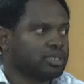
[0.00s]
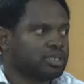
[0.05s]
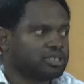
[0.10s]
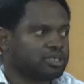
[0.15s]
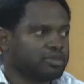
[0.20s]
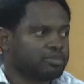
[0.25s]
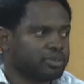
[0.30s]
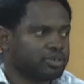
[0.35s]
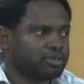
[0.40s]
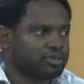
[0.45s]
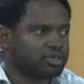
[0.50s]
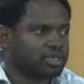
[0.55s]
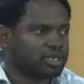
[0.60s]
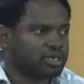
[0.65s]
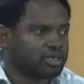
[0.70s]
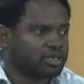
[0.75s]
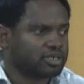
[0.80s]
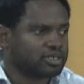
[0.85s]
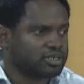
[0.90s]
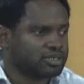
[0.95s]
It's a bit
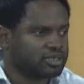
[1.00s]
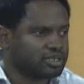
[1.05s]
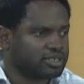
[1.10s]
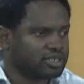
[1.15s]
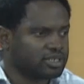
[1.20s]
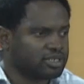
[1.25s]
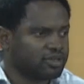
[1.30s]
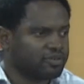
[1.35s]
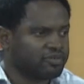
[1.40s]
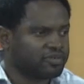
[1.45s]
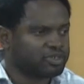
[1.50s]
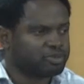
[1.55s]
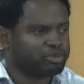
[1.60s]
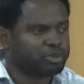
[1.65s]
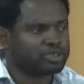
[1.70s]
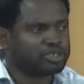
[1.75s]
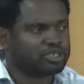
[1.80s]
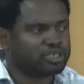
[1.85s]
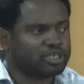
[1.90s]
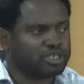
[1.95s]
uncharacteristic of
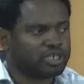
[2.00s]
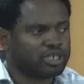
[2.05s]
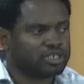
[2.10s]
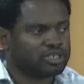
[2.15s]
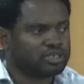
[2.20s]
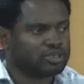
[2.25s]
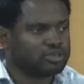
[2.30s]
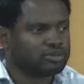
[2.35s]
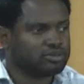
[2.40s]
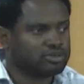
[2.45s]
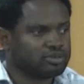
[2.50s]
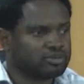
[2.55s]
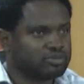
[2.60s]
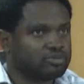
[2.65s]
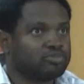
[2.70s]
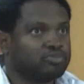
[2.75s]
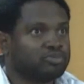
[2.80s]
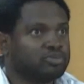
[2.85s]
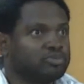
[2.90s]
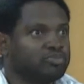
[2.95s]
especially Nigerian
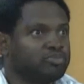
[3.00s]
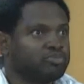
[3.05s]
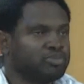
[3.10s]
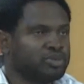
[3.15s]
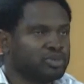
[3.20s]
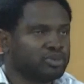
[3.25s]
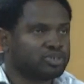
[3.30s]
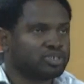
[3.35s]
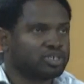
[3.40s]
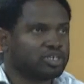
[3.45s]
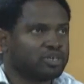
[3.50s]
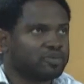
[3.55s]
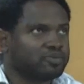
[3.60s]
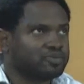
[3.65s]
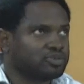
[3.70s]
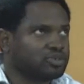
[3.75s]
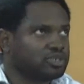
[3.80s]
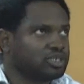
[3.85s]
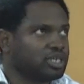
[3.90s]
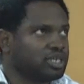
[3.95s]
music
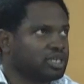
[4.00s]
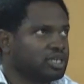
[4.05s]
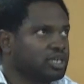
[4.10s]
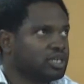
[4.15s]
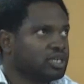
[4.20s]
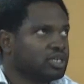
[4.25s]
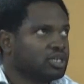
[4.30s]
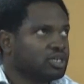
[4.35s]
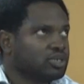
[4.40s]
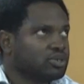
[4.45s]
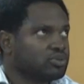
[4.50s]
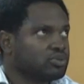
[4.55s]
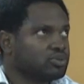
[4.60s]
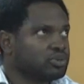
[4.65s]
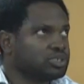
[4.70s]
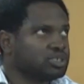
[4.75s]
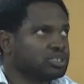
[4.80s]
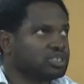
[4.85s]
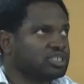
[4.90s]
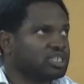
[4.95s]
of today,
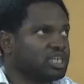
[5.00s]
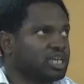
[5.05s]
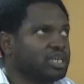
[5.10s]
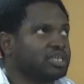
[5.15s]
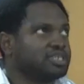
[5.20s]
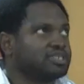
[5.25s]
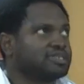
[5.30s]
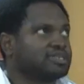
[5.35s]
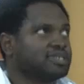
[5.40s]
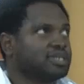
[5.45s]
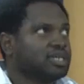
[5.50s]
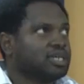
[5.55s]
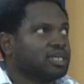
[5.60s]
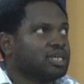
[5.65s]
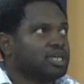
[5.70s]
which is nice.